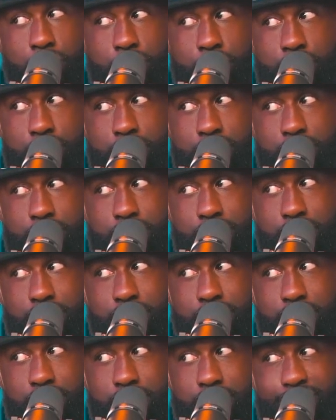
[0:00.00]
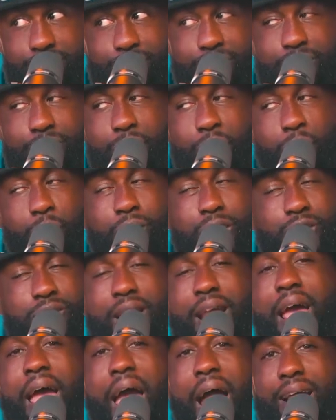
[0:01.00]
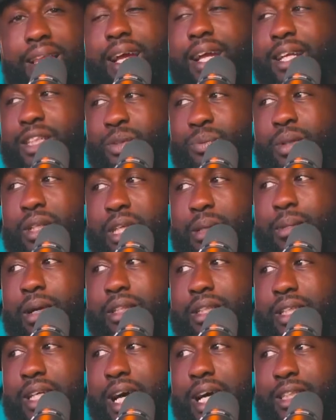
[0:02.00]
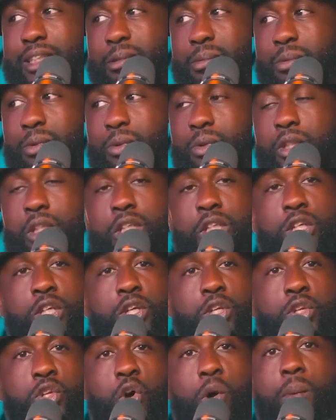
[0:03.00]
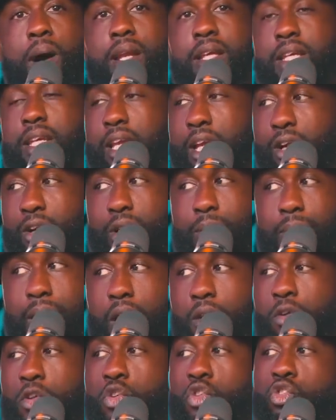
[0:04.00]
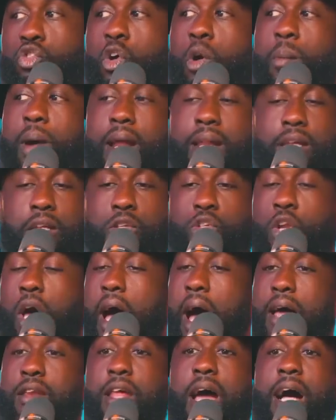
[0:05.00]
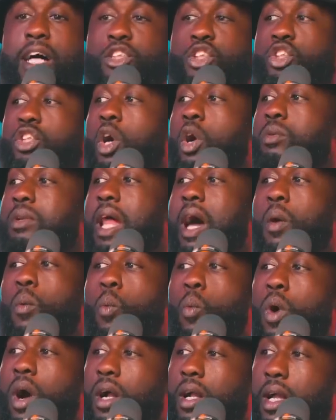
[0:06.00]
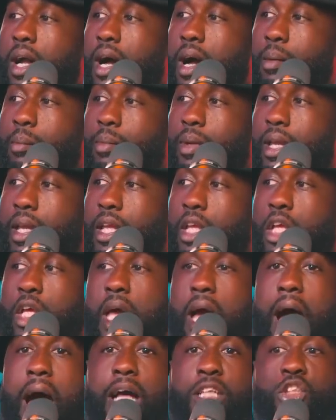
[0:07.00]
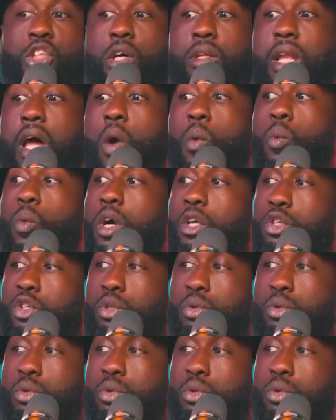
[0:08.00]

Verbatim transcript: Christians. That's good. That's we, good. we try to act like it's really about the gospel. Yes. Nobody cared about nobody. I I saw not one comment. I saw not one